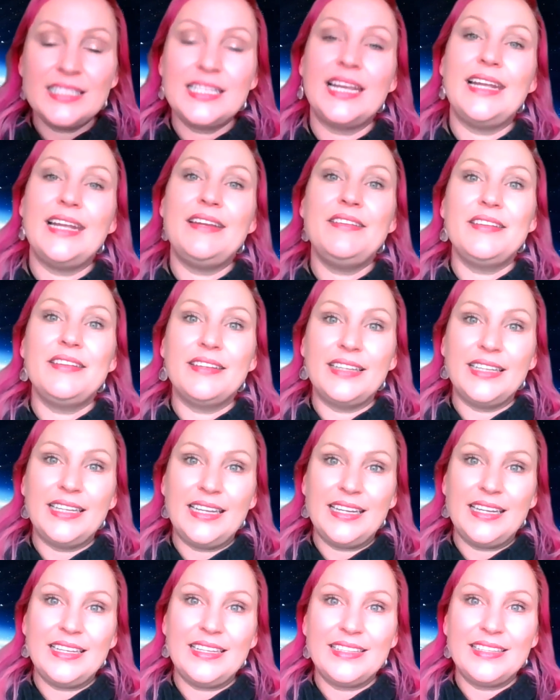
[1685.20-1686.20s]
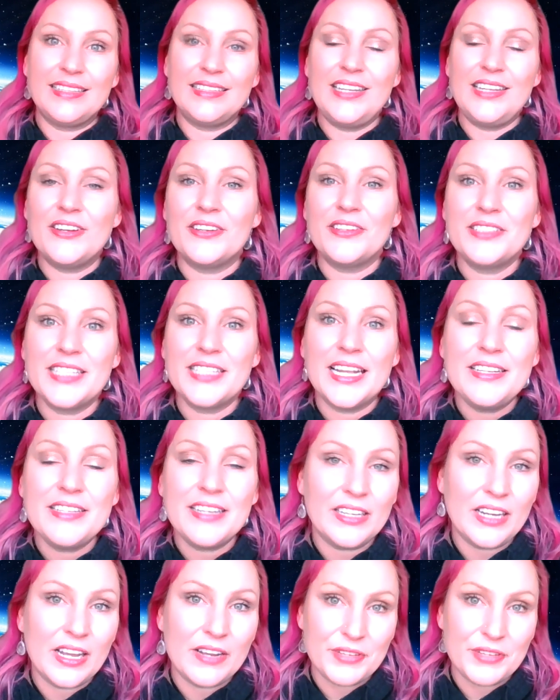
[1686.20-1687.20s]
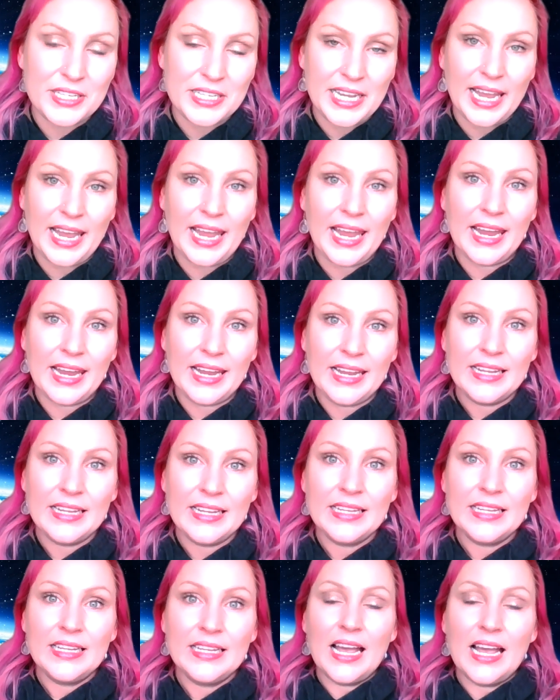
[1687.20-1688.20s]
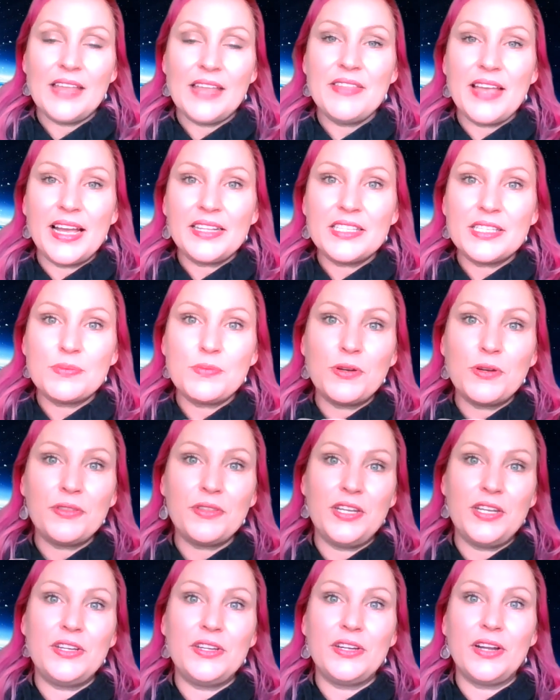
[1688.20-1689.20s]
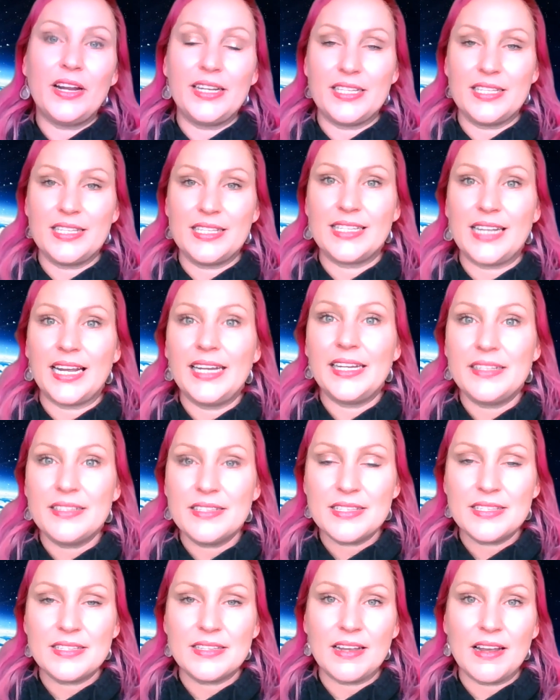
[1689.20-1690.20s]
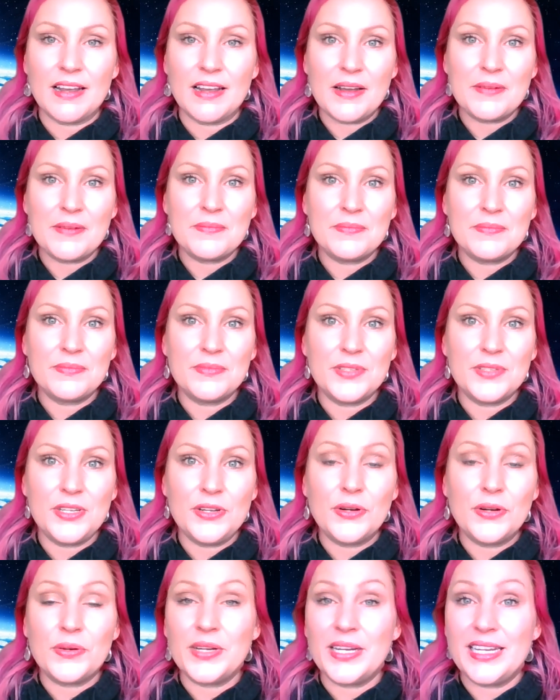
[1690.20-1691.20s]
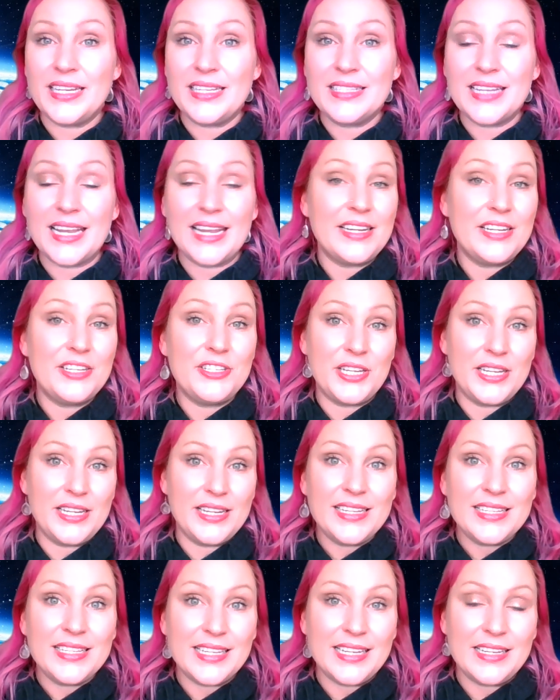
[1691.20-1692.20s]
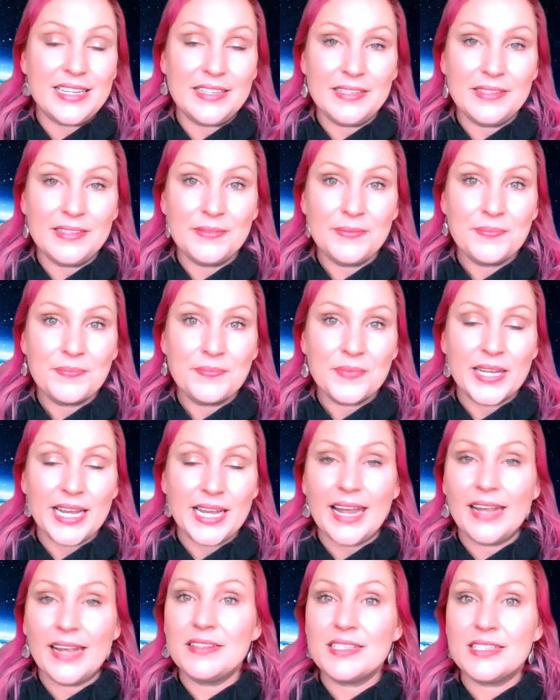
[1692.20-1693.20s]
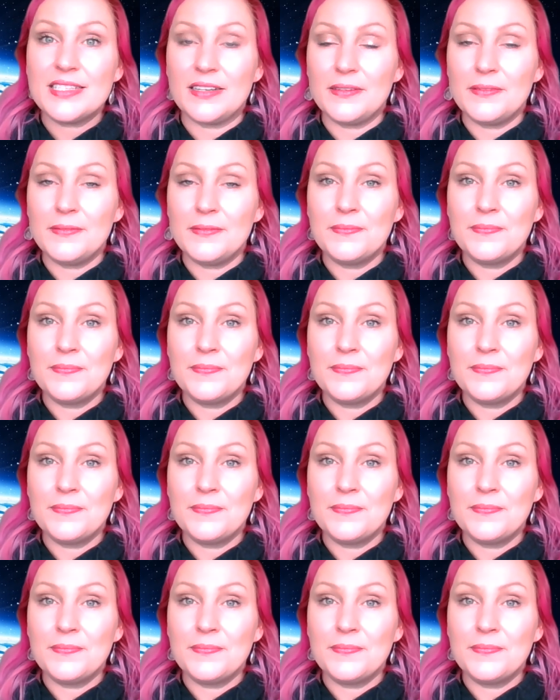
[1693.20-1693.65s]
tenderly, you know, tender loving care. And that's what the United States, you know, is energy is in. Cancer,